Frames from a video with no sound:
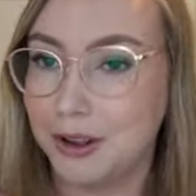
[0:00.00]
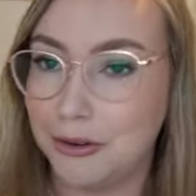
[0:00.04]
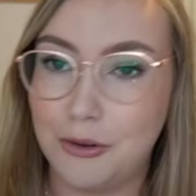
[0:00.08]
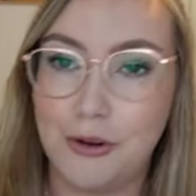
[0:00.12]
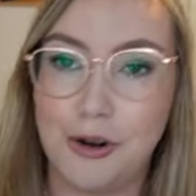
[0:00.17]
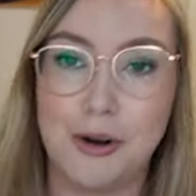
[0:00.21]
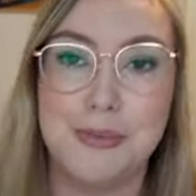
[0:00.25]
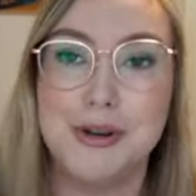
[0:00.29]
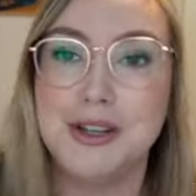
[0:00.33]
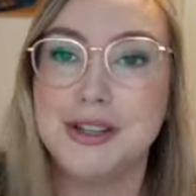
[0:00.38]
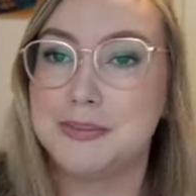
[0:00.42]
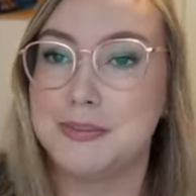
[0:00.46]

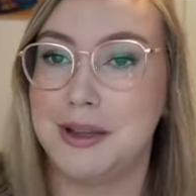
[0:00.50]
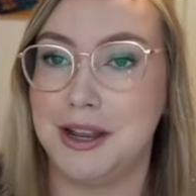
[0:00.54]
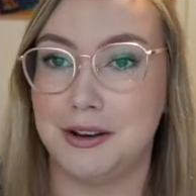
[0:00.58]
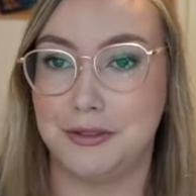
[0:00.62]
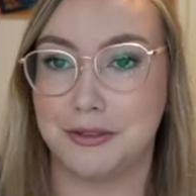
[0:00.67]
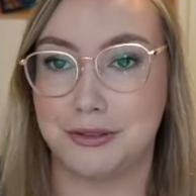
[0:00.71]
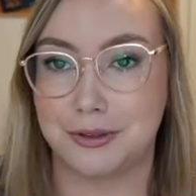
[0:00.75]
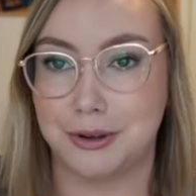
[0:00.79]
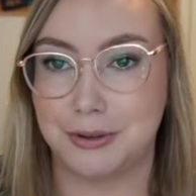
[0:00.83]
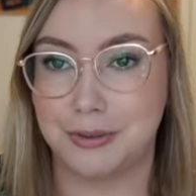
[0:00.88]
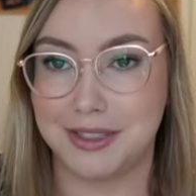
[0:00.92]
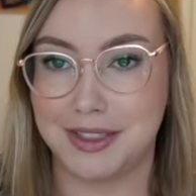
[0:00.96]
Almost made it
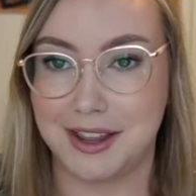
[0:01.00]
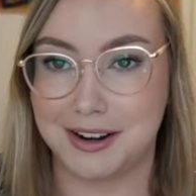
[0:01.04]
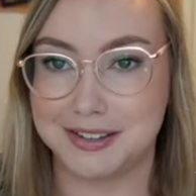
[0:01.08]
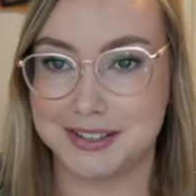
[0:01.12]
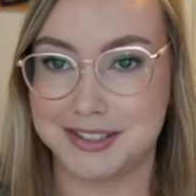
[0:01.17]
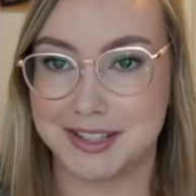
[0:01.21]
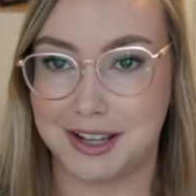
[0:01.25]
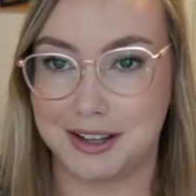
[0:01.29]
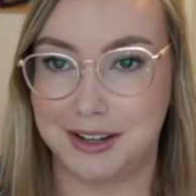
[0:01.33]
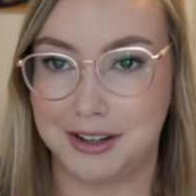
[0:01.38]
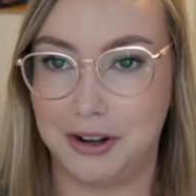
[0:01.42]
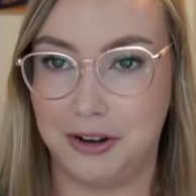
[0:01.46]
through without a
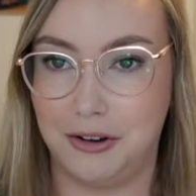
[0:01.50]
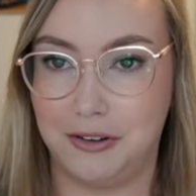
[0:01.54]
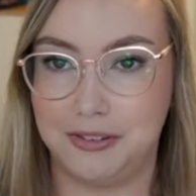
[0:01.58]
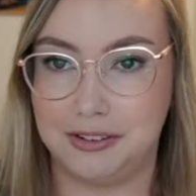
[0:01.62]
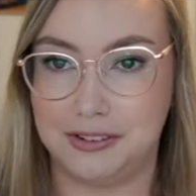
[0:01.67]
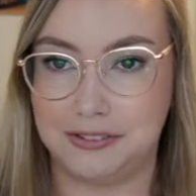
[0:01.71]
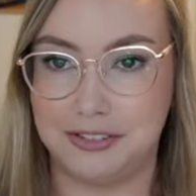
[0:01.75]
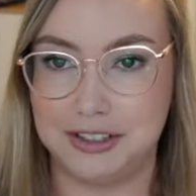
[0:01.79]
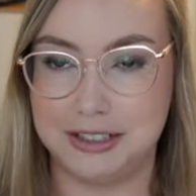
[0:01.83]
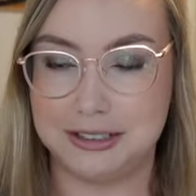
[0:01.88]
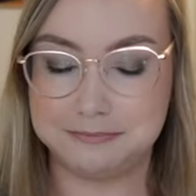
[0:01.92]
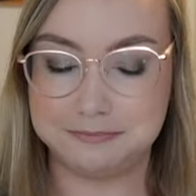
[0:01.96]
second
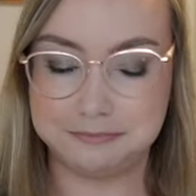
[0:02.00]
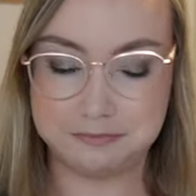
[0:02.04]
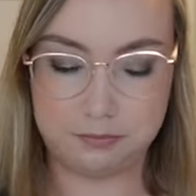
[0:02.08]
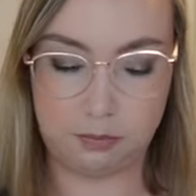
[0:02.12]
coughing fit.